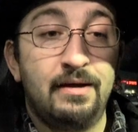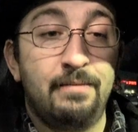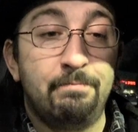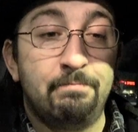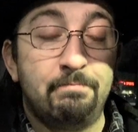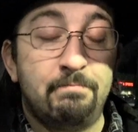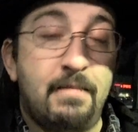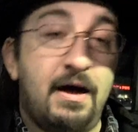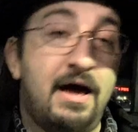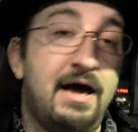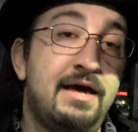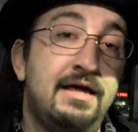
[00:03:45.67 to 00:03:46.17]

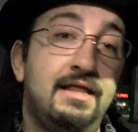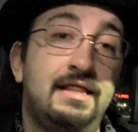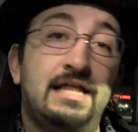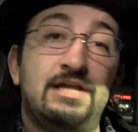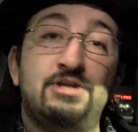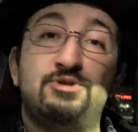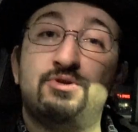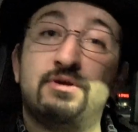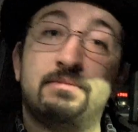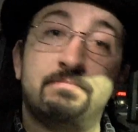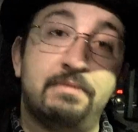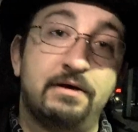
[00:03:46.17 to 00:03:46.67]
My
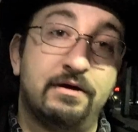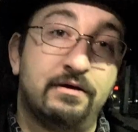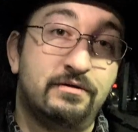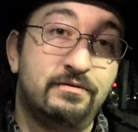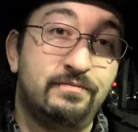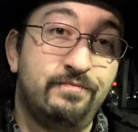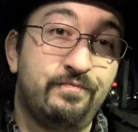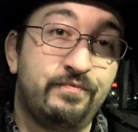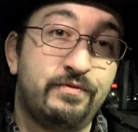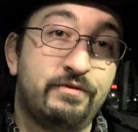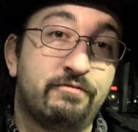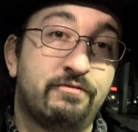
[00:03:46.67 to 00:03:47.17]
electric
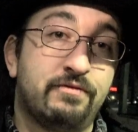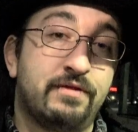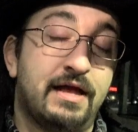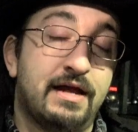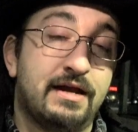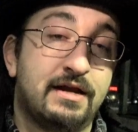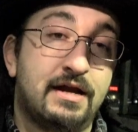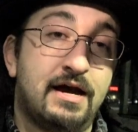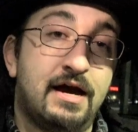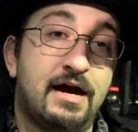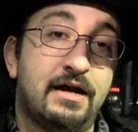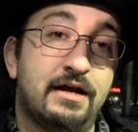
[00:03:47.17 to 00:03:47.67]
bill for
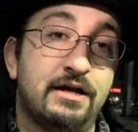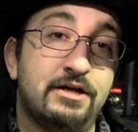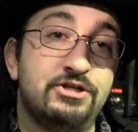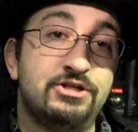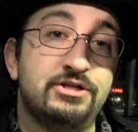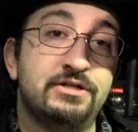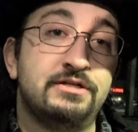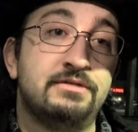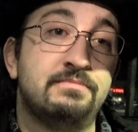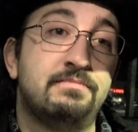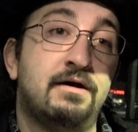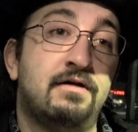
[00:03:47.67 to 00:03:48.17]
that cottage
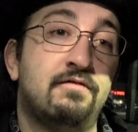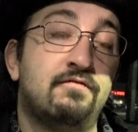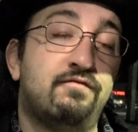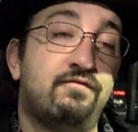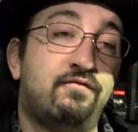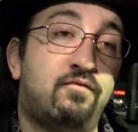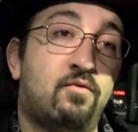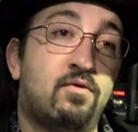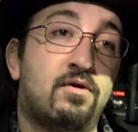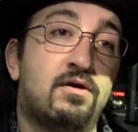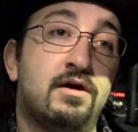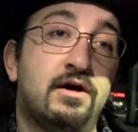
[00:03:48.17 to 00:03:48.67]
is about
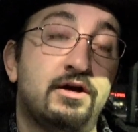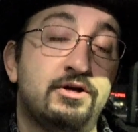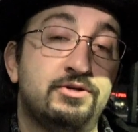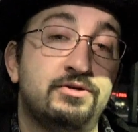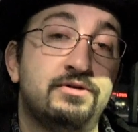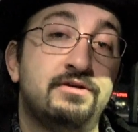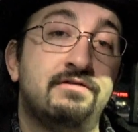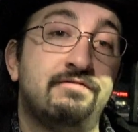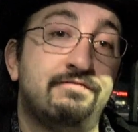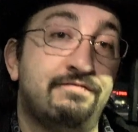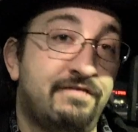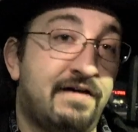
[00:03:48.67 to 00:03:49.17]

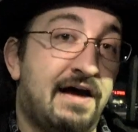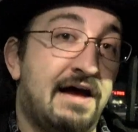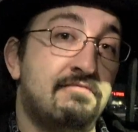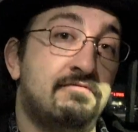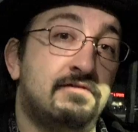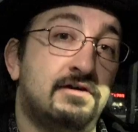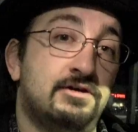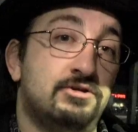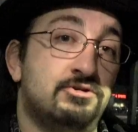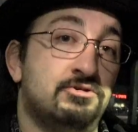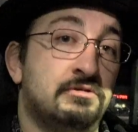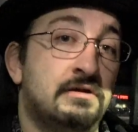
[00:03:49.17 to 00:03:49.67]
400 to
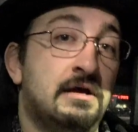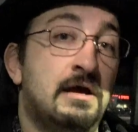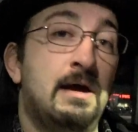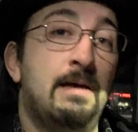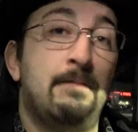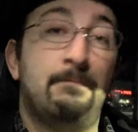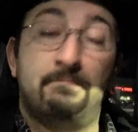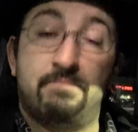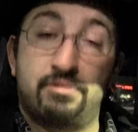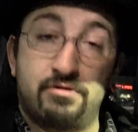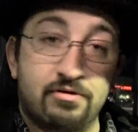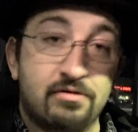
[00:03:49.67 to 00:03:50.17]
500
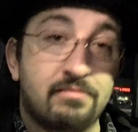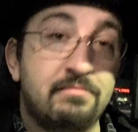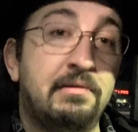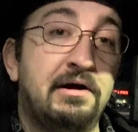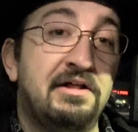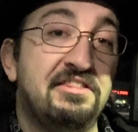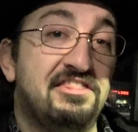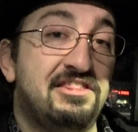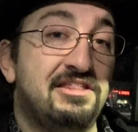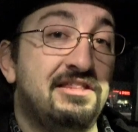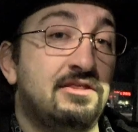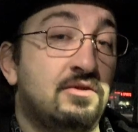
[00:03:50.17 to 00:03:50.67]
per
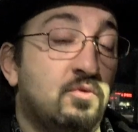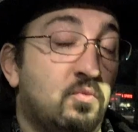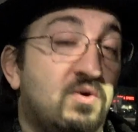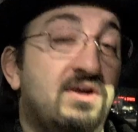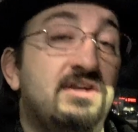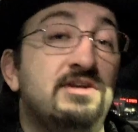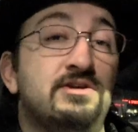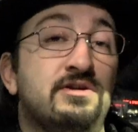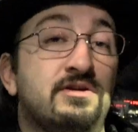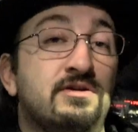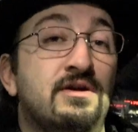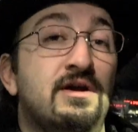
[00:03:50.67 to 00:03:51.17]
month in the
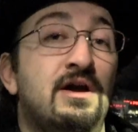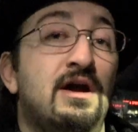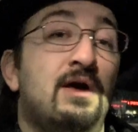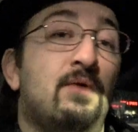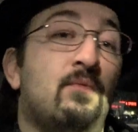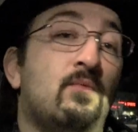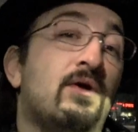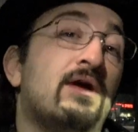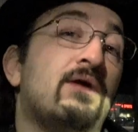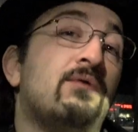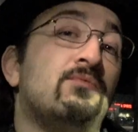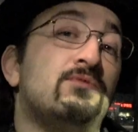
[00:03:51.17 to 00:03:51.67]
winter
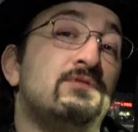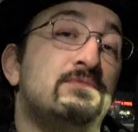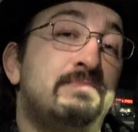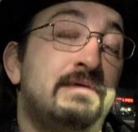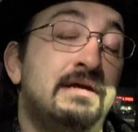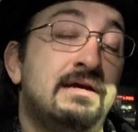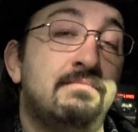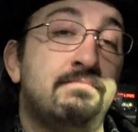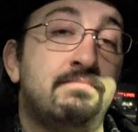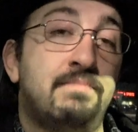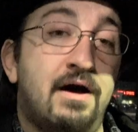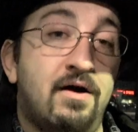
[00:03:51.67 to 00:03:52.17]
when it was
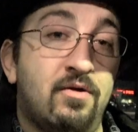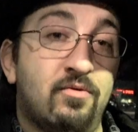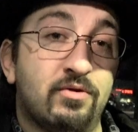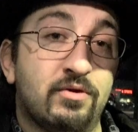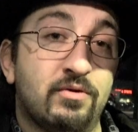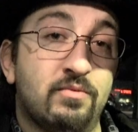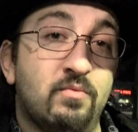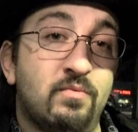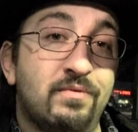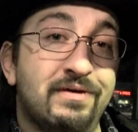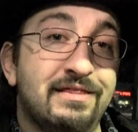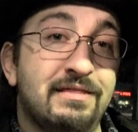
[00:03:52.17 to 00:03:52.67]
being
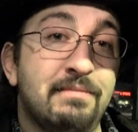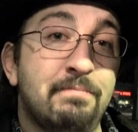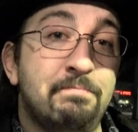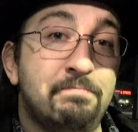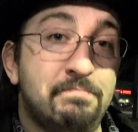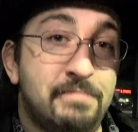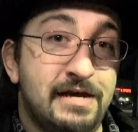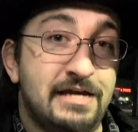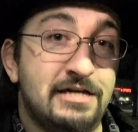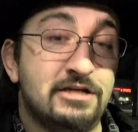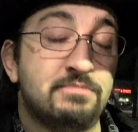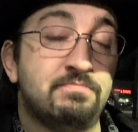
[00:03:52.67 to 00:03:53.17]
powered with
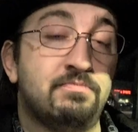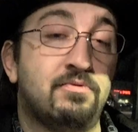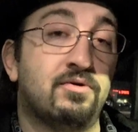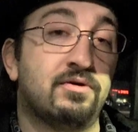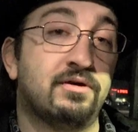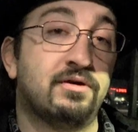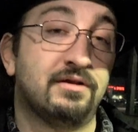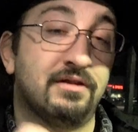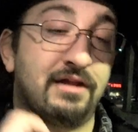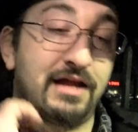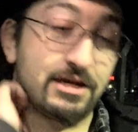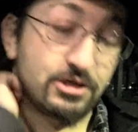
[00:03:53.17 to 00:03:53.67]

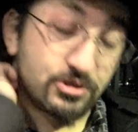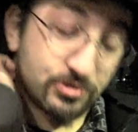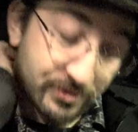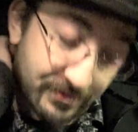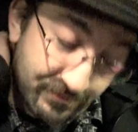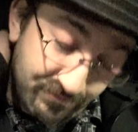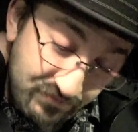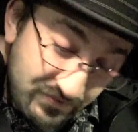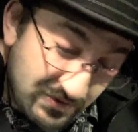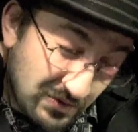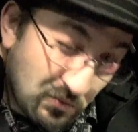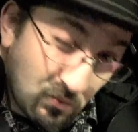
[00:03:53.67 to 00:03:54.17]
baseboard electric.
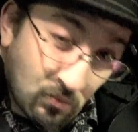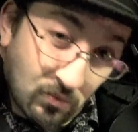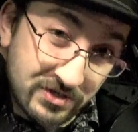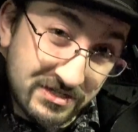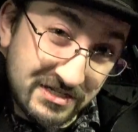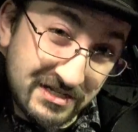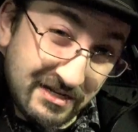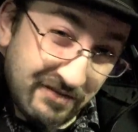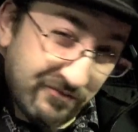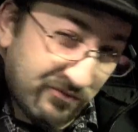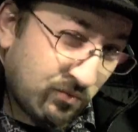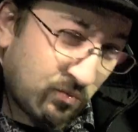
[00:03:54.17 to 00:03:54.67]

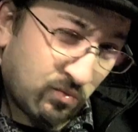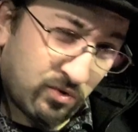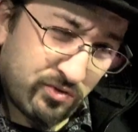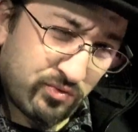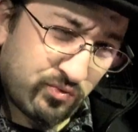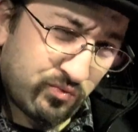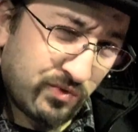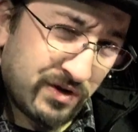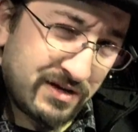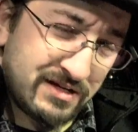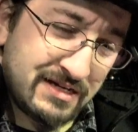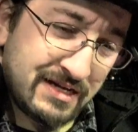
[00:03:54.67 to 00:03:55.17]
Wasn't even
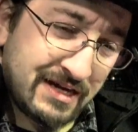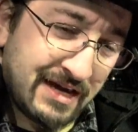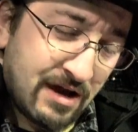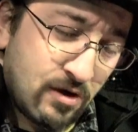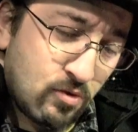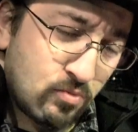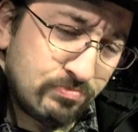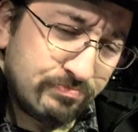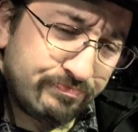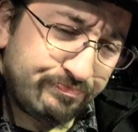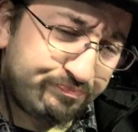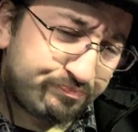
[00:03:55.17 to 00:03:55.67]
worth renting
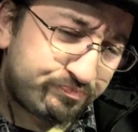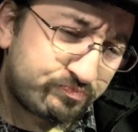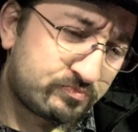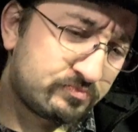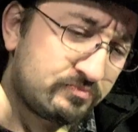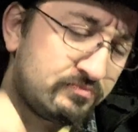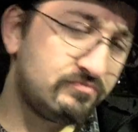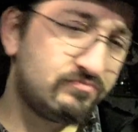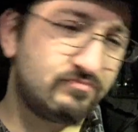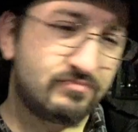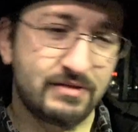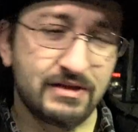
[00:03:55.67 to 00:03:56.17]
out
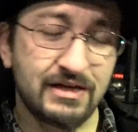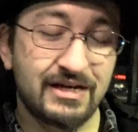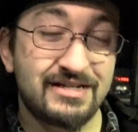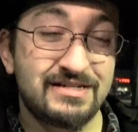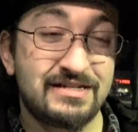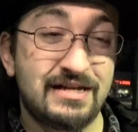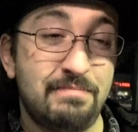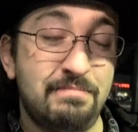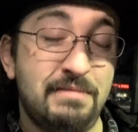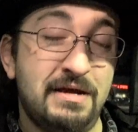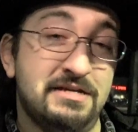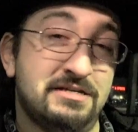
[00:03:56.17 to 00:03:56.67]

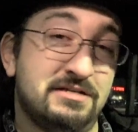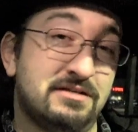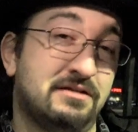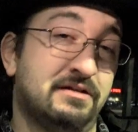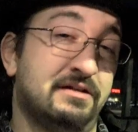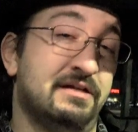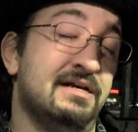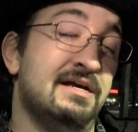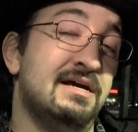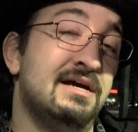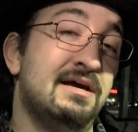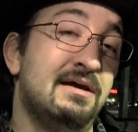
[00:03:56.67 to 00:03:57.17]
because I'd
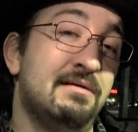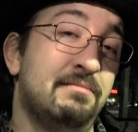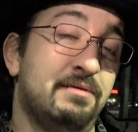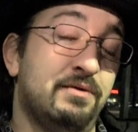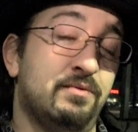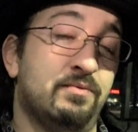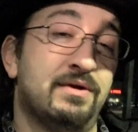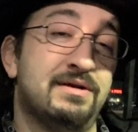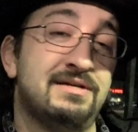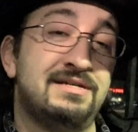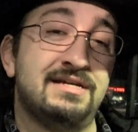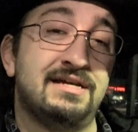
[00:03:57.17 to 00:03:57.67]
basically be
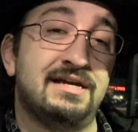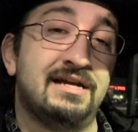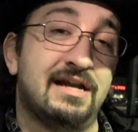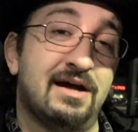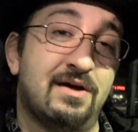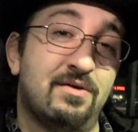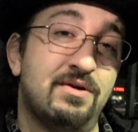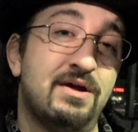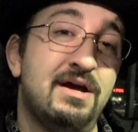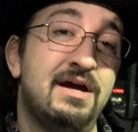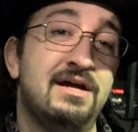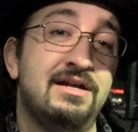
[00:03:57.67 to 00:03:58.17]
renting it
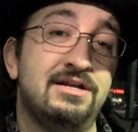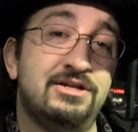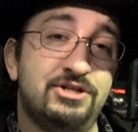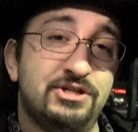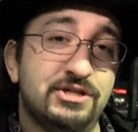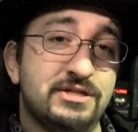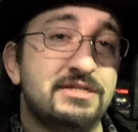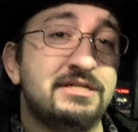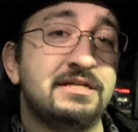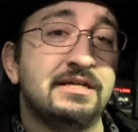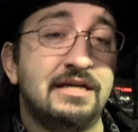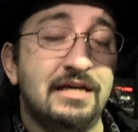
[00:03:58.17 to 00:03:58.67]
out
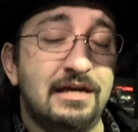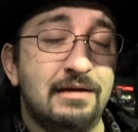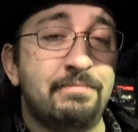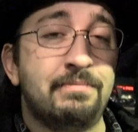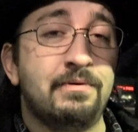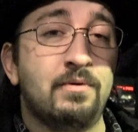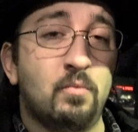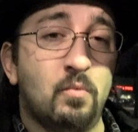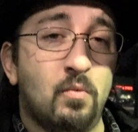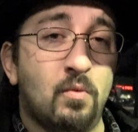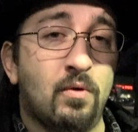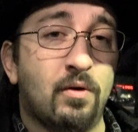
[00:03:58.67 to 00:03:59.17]
just to keep
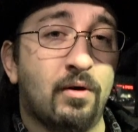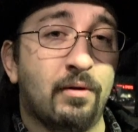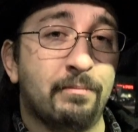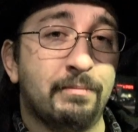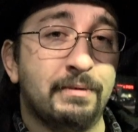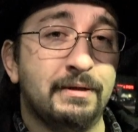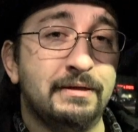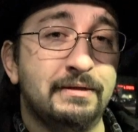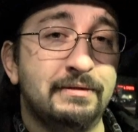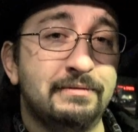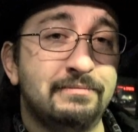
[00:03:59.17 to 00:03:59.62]
it warm.